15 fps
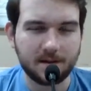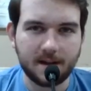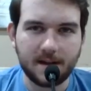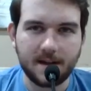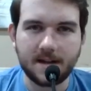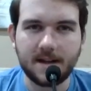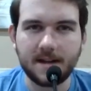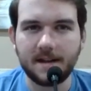Like,
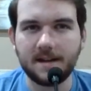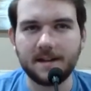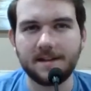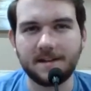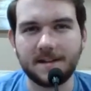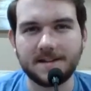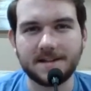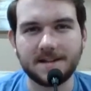
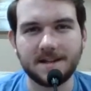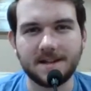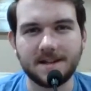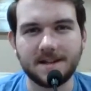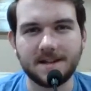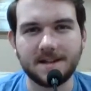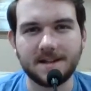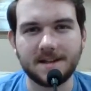it's
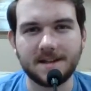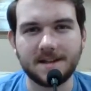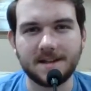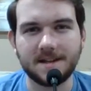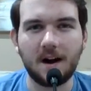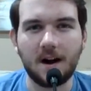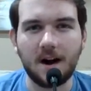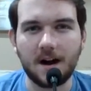a
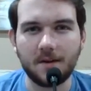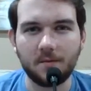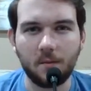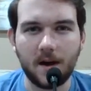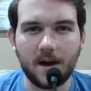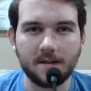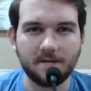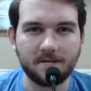really odd
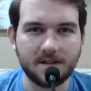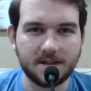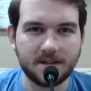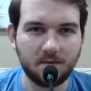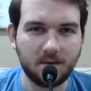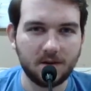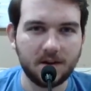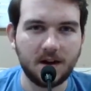way of... It's a
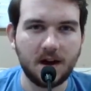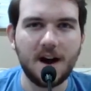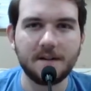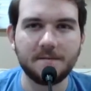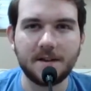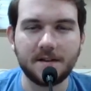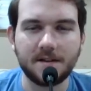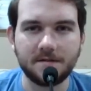really odd
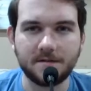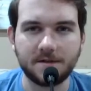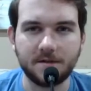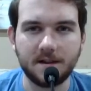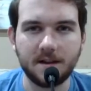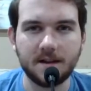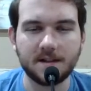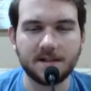method of
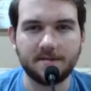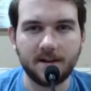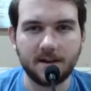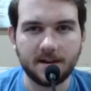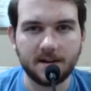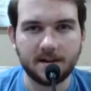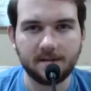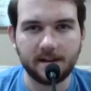doing it. It's
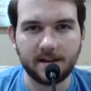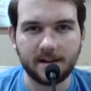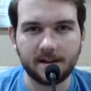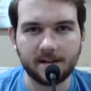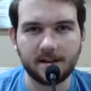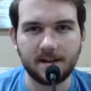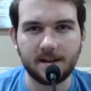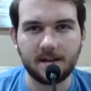very, like,
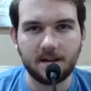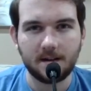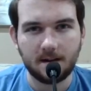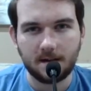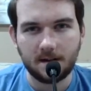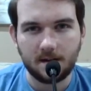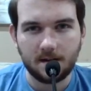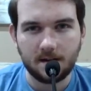
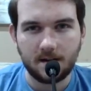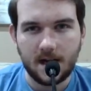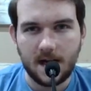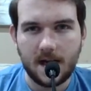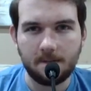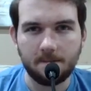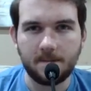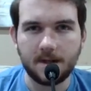
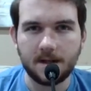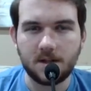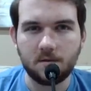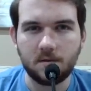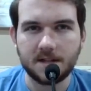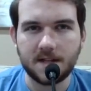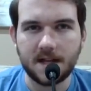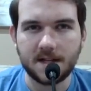
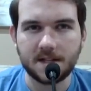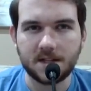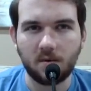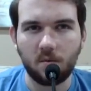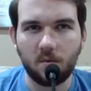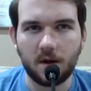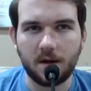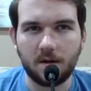ambiguous as to
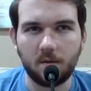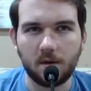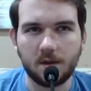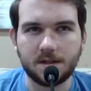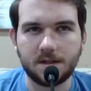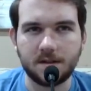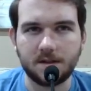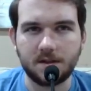what it
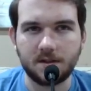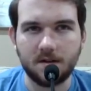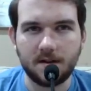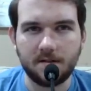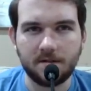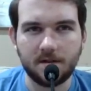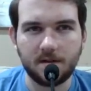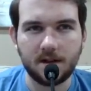wants you to do, I
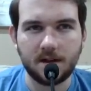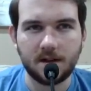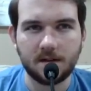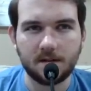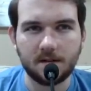feel like.